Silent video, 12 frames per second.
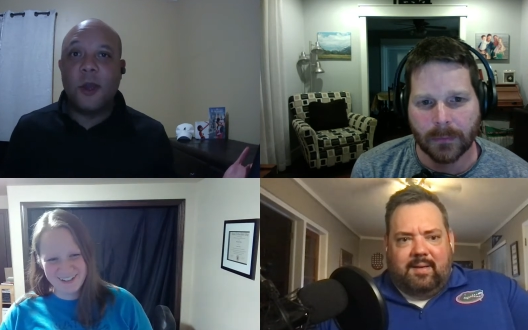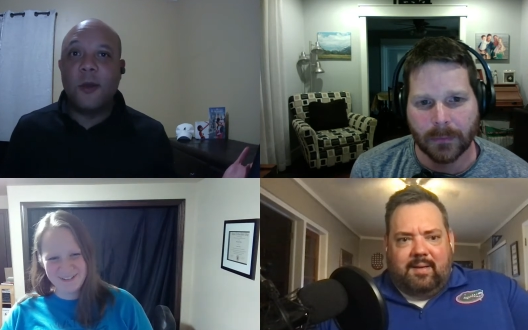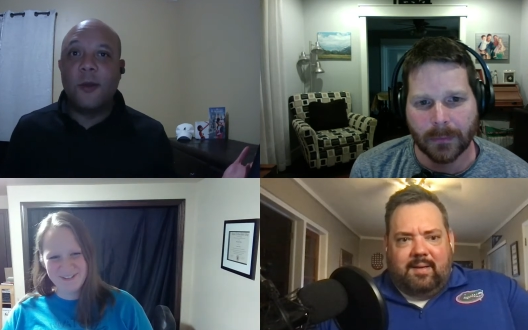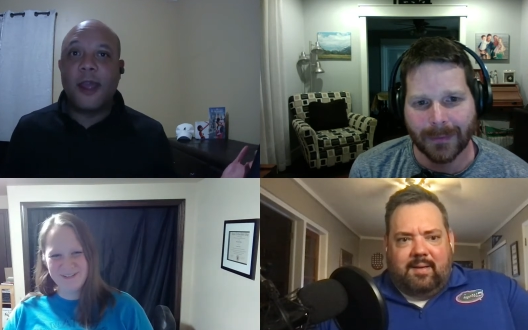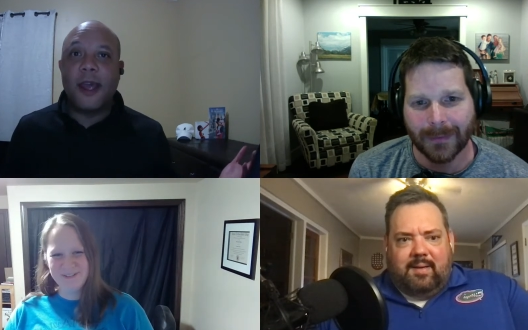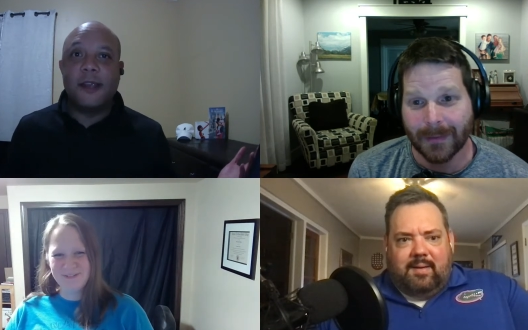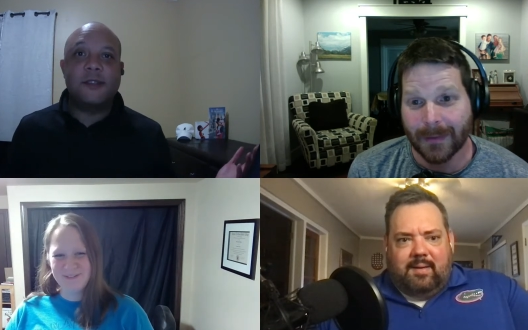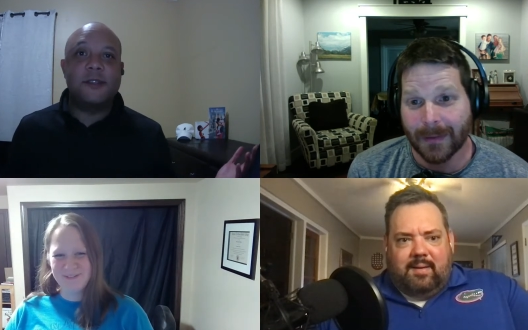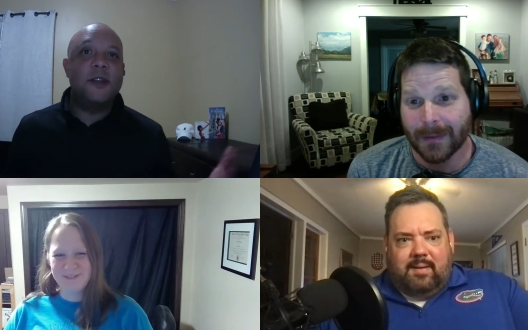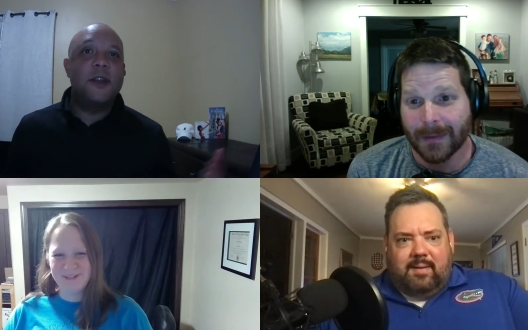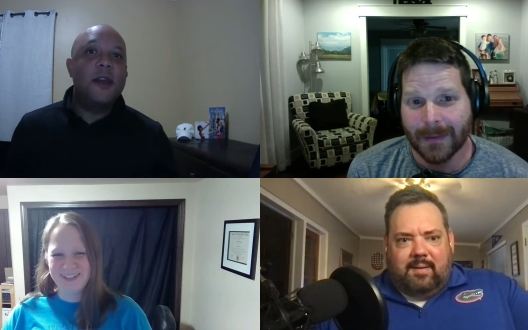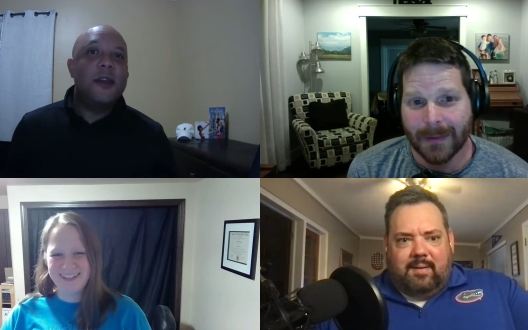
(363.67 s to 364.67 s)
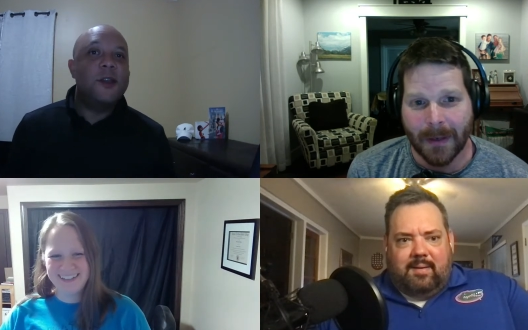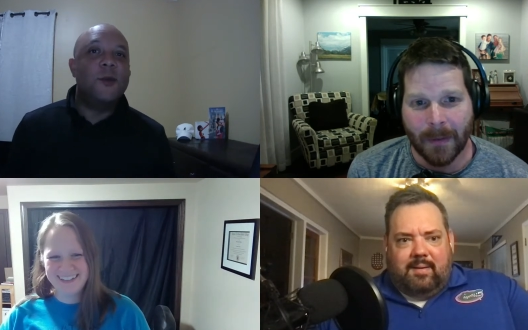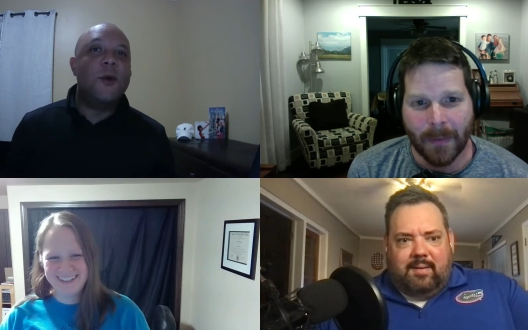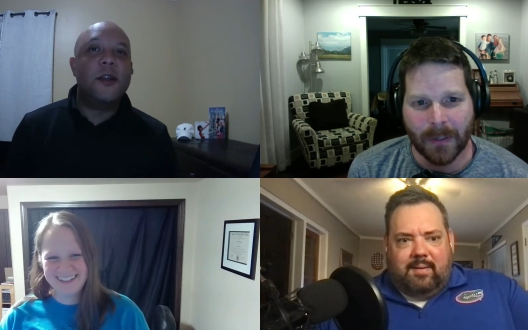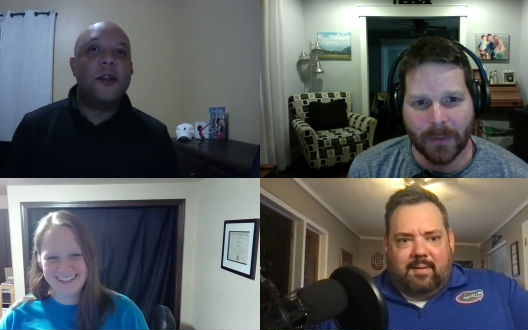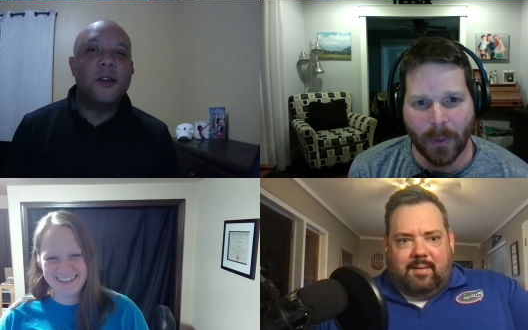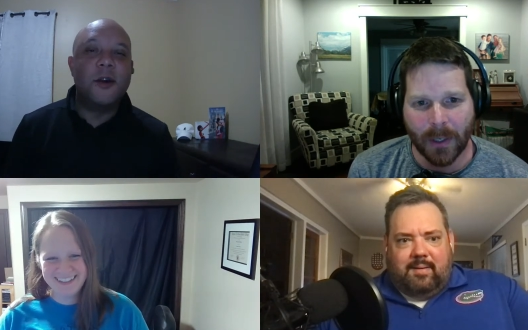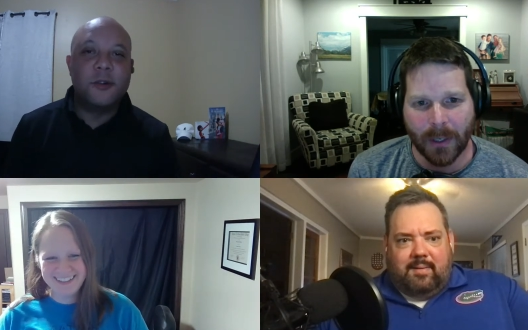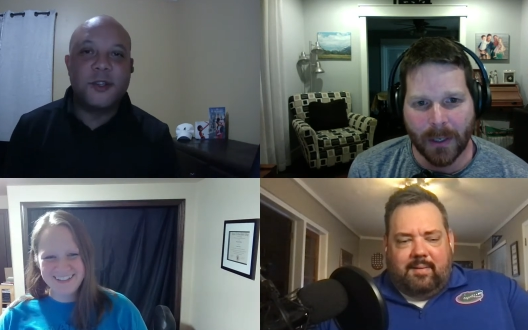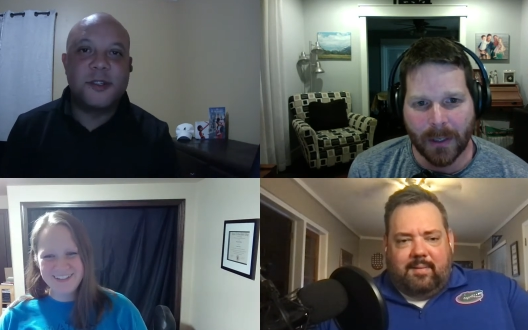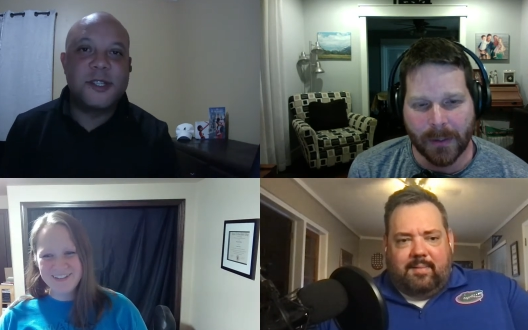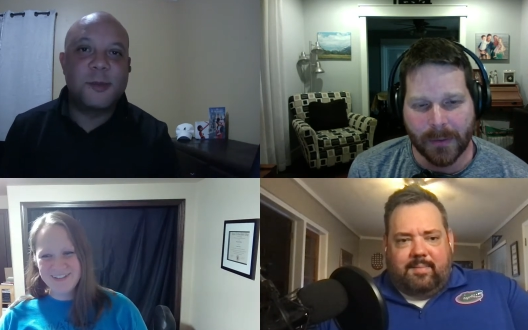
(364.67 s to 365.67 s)
Speaker 1: Showcase. You I what it
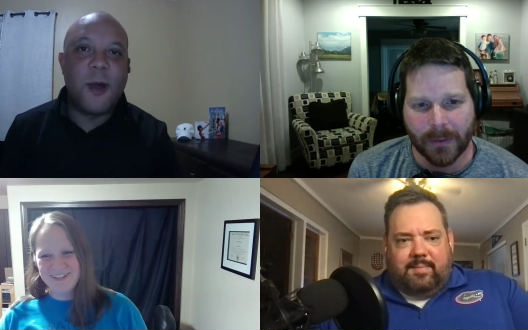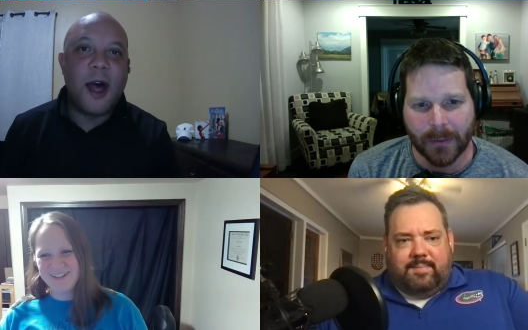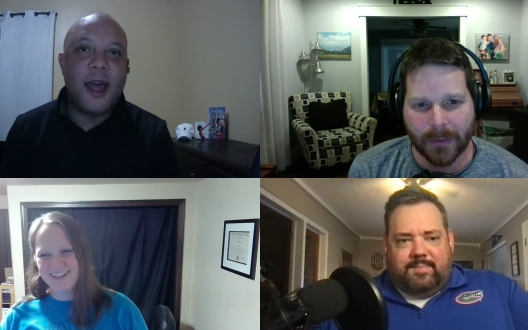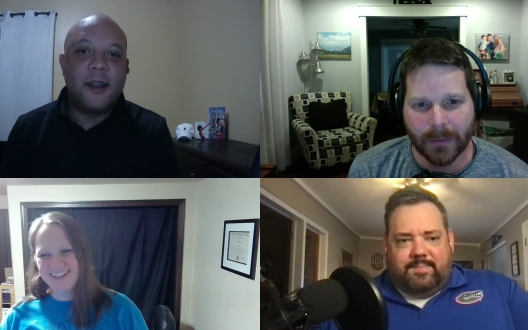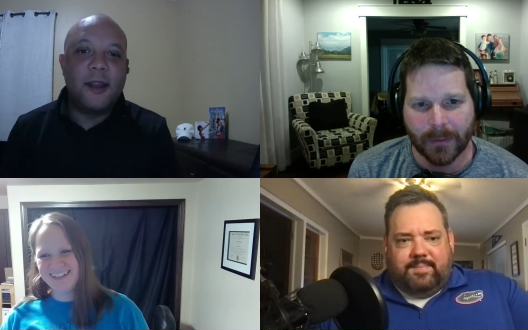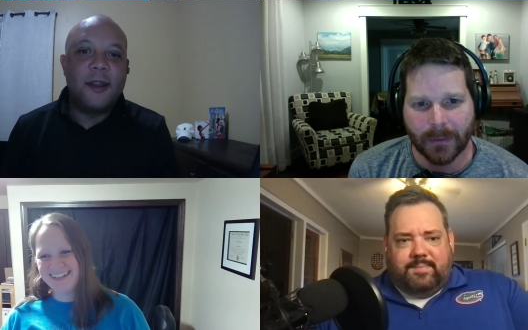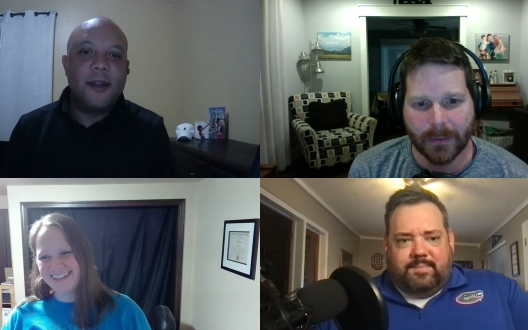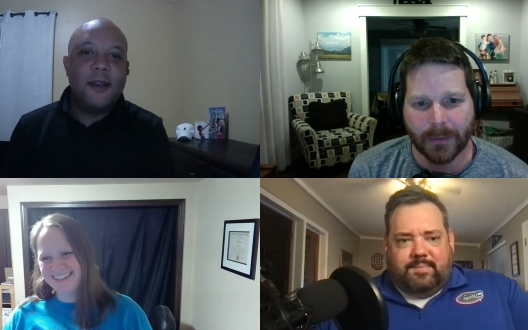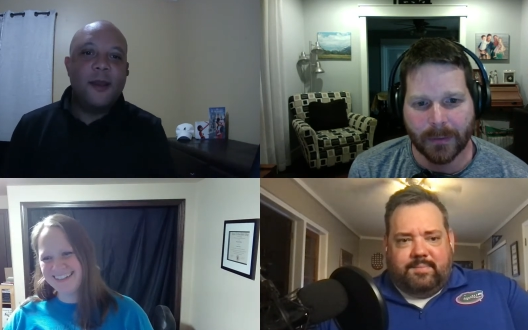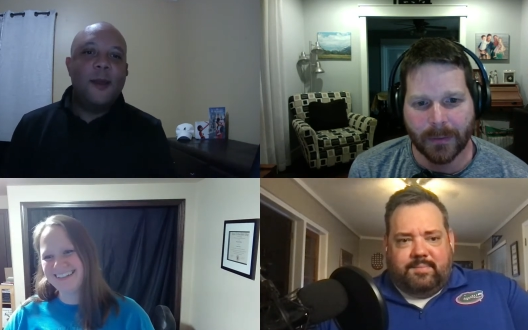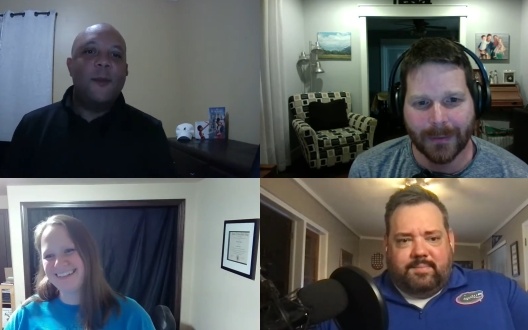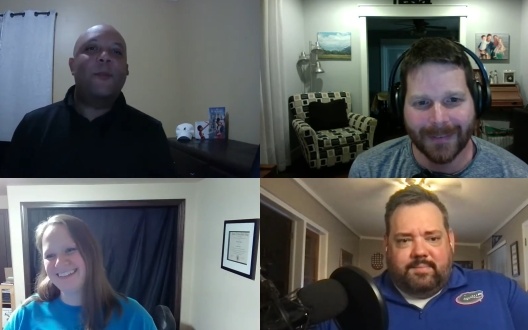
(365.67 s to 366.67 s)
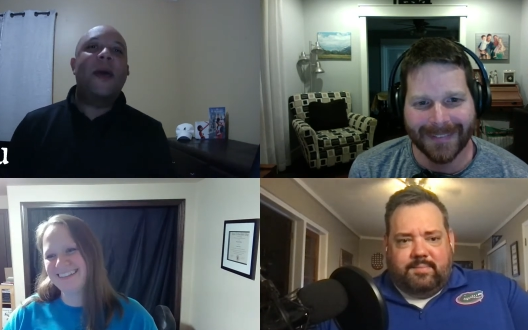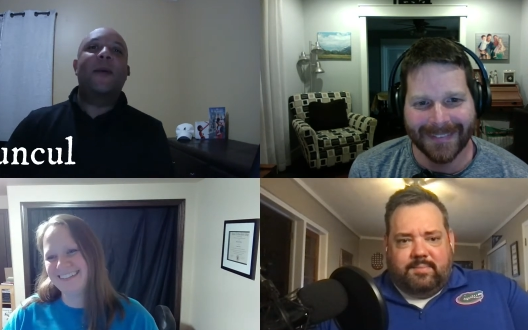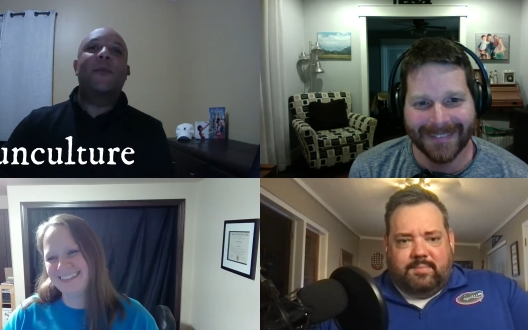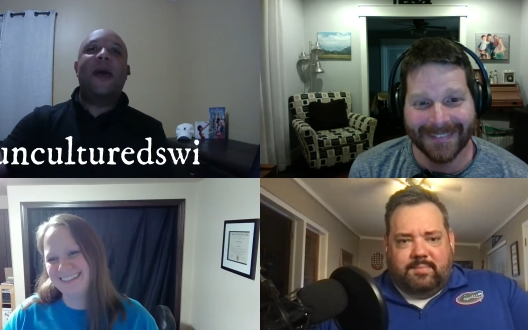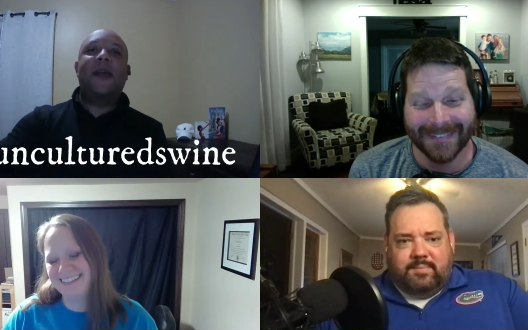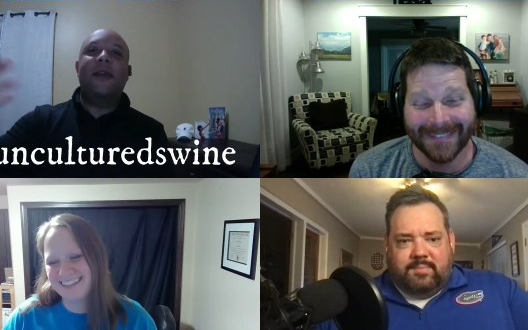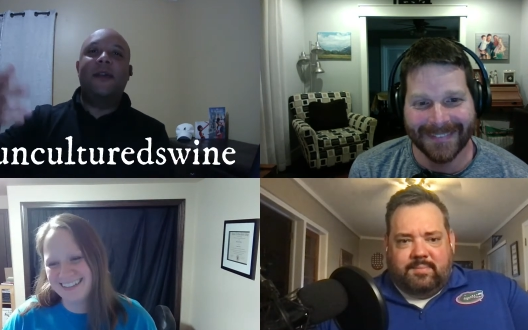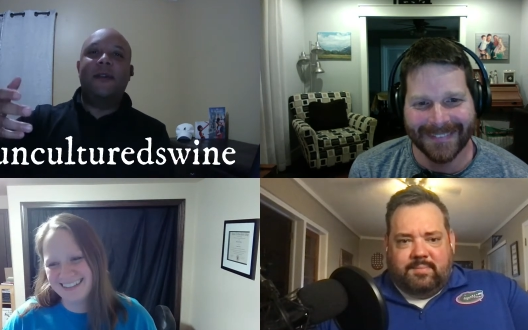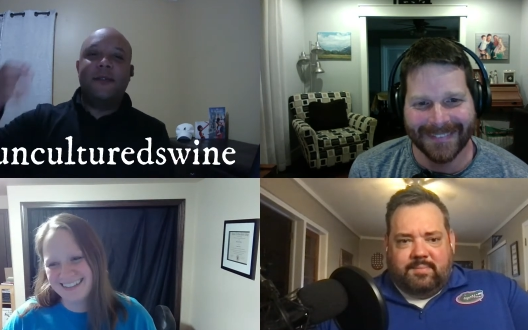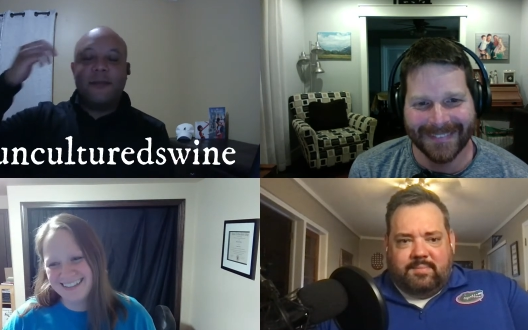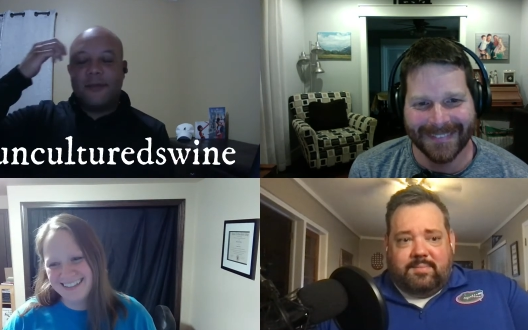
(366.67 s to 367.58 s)
is. Swine, Be- Becky,